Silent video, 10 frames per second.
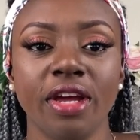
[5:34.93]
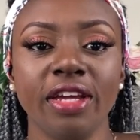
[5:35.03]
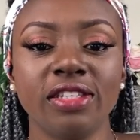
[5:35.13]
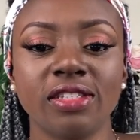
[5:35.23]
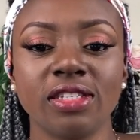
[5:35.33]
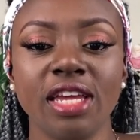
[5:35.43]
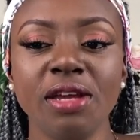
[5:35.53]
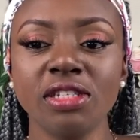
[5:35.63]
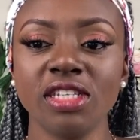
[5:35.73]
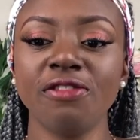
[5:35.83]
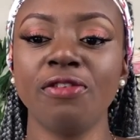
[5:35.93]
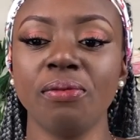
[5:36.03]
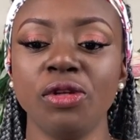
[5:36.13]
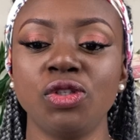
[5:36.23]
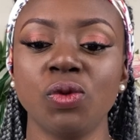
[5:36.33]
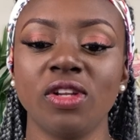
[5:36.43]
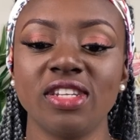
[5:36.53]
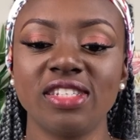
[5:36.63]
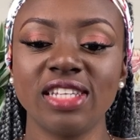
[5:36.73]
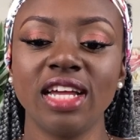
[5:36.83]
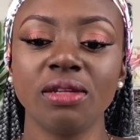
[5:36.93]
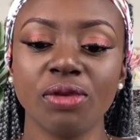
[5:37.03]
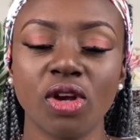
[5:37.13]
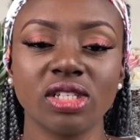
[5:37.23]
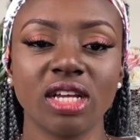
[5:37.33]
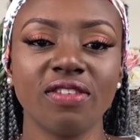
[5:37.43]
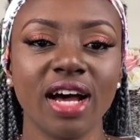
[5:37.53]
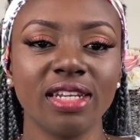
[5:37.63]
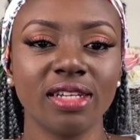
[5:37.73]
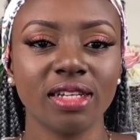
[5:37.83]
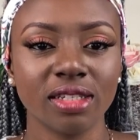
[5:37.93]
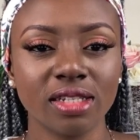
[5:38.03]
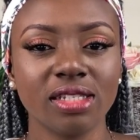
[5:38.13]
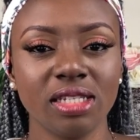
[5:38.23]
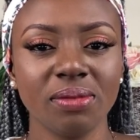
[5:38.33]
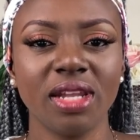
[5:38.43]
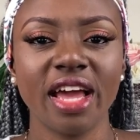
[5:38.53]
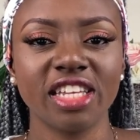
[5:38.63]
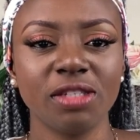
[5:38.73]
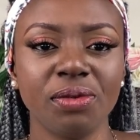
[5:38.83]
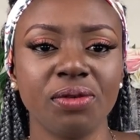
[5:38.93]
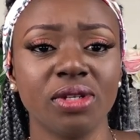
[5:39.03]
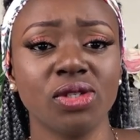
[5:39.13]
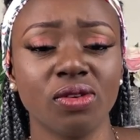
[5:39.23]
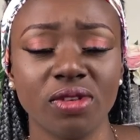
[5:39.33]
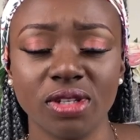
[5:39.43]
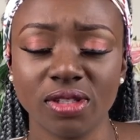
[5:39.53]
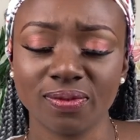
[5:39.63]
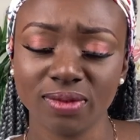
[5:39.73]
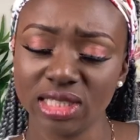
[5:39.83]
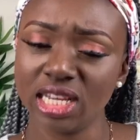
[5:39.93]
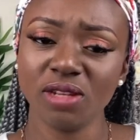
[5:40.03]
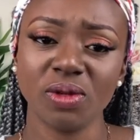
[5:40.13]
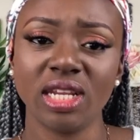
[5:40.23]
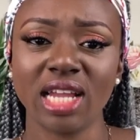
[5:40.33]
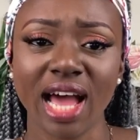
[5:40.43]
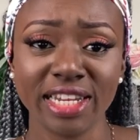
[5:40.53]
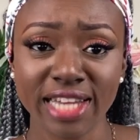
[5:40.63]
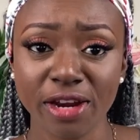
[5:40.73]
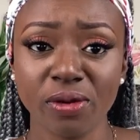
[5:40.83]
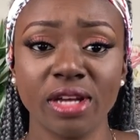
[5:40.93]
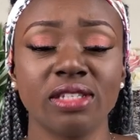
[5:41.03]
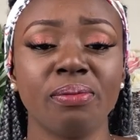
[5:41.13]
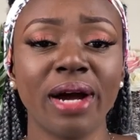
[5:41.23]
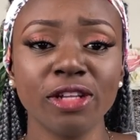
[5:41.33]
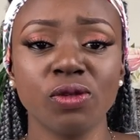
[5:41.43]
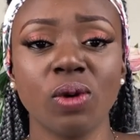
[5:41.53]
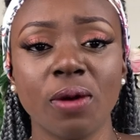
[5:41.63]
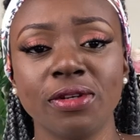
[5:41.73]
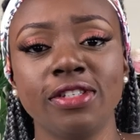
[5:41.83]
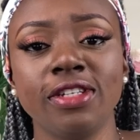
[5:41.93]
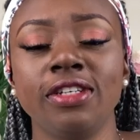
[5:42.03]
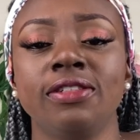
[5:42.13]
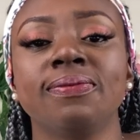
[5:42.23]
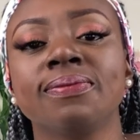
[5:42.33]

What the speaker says: it's easy for me to understand it because I've had a similar experience of this. Anyway, I digress. Back to what I was saying.